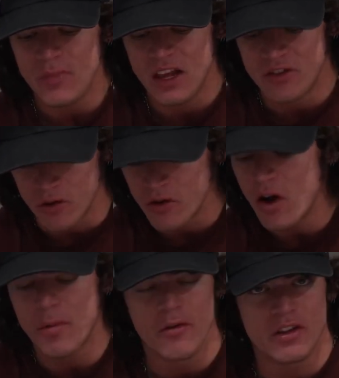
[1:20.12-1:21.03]
so it's
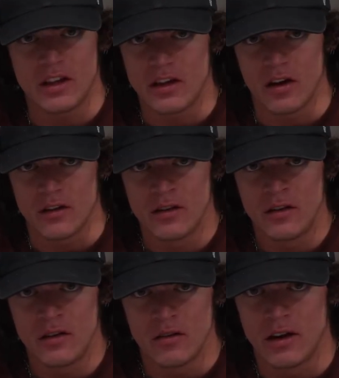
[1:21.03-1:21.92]
all perfectly cooked,
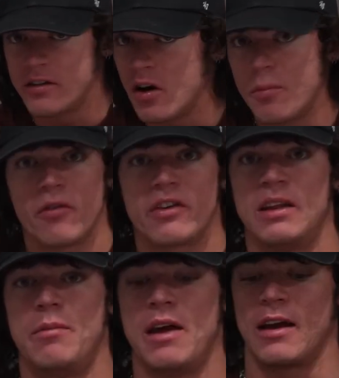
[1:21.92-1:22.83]
right? It's all
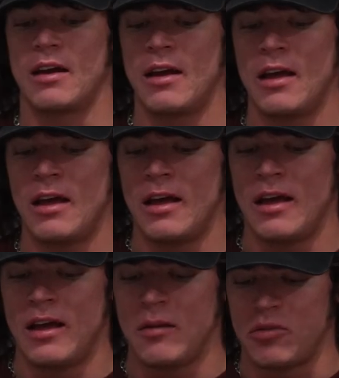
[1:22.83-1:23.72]
perfectly pink,
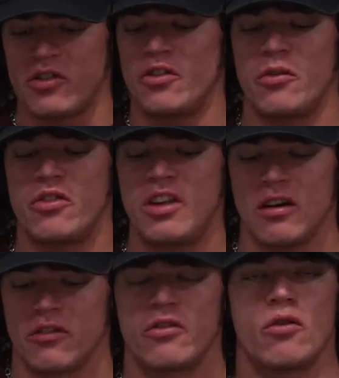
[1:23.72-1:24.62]
but there's no
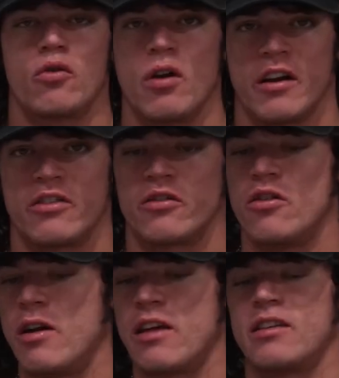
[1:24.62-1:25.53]
sear, there's no crust, there's
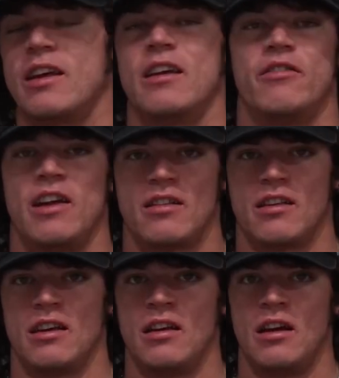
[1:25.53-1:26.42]
no nothing kind of
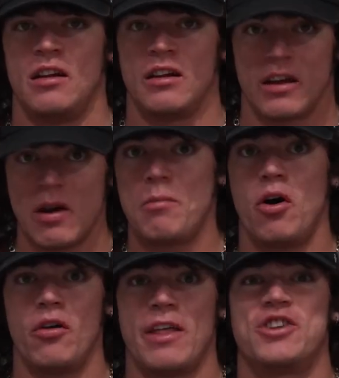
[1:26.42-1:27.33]
fancy. Like when I
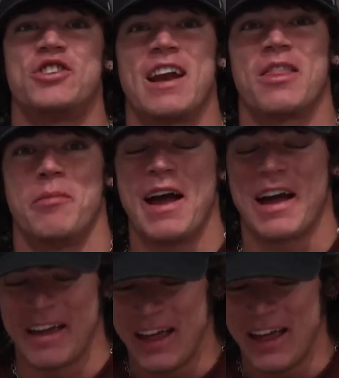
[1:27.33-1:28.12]
pulled that shit out of the bag,